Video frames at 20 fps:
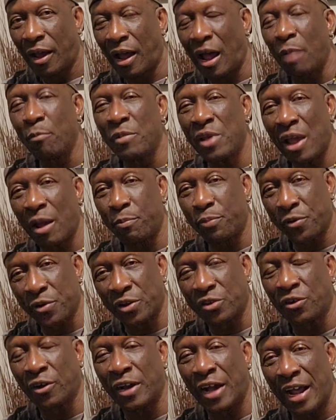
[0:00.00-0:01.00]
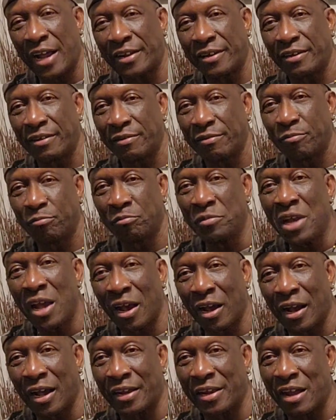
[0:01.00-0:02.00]
And me I pray to God. Me
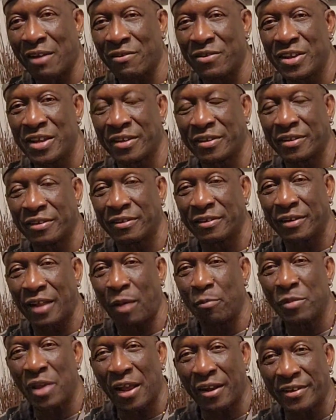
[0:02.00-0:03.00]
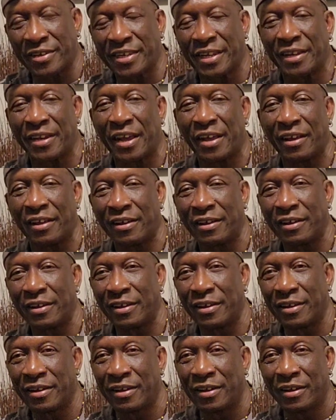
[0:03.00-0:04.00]
and God are reason. And me are the sinner.
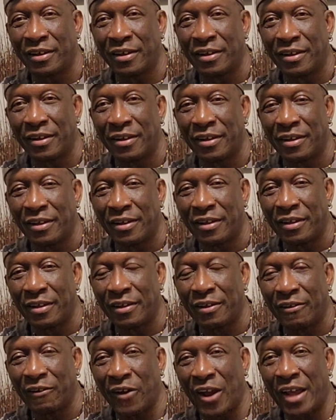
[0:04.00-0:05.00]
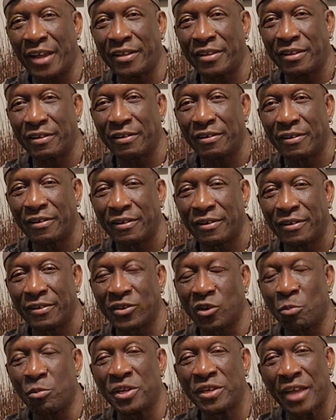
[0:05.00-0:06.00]
Right?
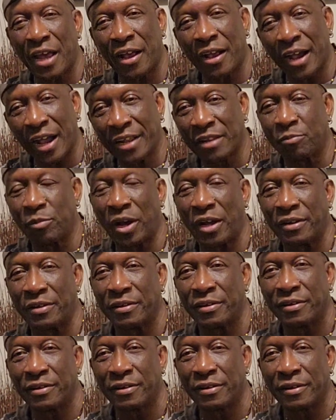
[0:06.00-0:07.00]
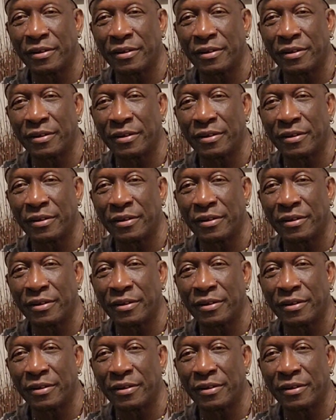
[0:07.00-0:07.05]
So me is a God man.